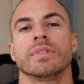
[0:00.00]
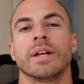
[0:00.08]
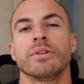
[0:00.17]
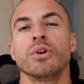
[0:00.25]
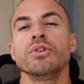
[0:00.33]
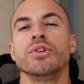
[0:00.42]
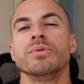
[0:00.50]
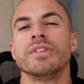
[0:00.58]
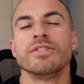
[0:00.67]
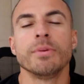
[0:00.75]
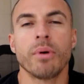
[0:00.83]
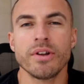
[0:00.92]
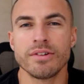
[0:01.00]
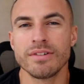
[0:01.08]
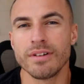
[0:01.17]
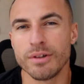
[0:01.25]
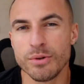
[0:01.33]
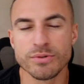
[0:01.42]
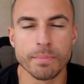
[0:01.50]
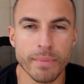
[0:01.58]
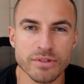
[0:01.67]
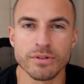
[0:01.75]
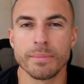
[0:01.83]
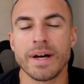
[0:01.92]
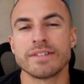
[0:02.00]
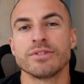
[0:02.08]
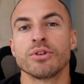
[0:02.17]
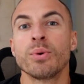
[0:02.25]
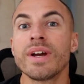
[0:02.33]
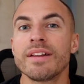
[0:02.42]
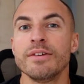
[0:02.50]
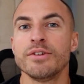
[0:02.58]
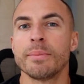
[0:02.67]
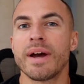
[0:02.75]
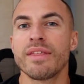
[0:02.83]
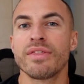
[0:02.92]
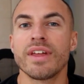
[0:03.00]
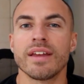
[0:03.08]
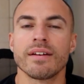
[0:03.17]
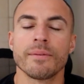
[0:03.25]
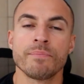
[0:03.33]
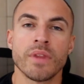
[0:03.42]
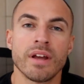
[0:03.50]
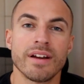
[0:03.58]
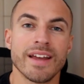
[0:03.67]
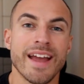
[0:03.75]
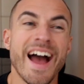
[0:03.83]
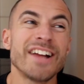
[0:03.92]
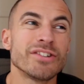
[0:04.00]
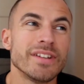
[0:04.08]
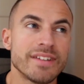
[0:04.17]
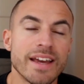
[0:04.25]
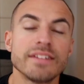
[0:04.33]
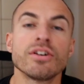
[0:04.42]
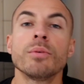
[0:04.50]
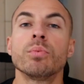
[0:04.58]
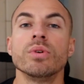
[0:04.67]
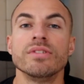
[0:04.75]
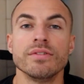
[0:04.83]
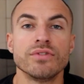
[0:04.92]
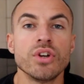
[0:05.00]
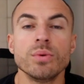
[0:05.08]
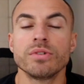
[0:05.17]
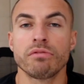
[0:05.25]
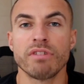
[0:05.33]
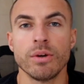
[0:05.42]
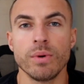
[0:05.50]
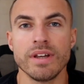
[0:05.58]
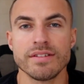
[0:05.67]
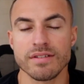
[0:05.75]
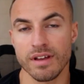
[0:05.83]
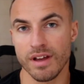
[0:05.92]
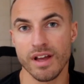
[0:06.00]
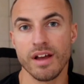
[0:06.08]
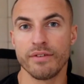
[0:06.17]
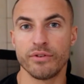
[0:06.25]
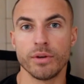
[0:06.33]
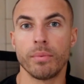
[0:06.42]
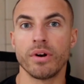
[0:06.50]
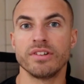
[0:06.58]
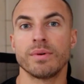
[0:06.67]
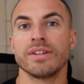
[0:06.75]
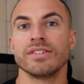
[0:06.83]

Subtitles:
Now the good news is your body doesn't lose muscle mass as quickly as you might think. Okay, it actually takes upwards of 2 to 3 weeks for your body to